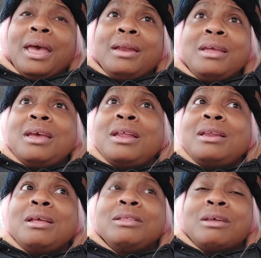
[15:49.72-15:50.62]
and
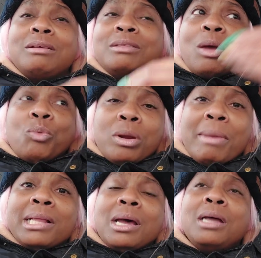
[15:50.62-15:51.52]
then the, they want to
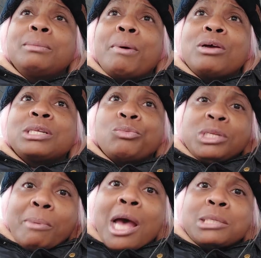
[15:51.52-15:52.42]
make the other person
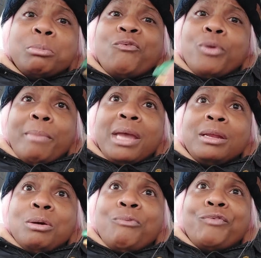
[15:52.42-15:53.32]
responsible for
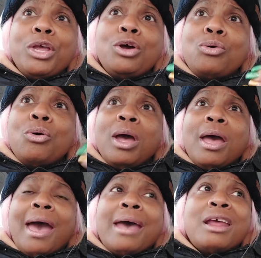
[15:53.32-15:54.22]
making them feel
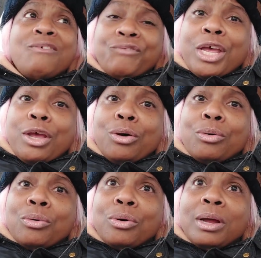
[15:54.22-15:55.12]
how they feel,
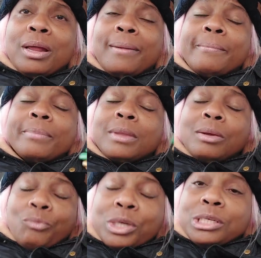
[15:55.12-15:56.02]

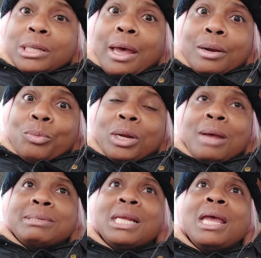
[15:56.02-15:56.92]
which is kind of what
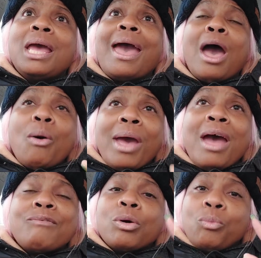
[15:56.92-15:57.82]
I'm saying.
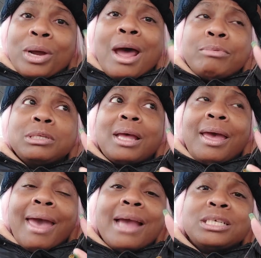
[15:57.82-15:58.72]
However, what I was
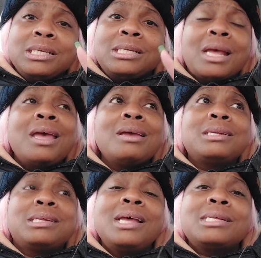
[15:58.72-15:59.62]
actually saying
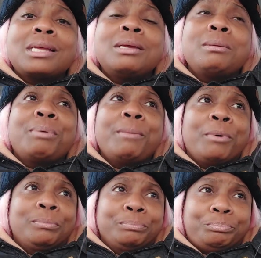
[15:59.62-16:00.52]
is this, Kingdom people,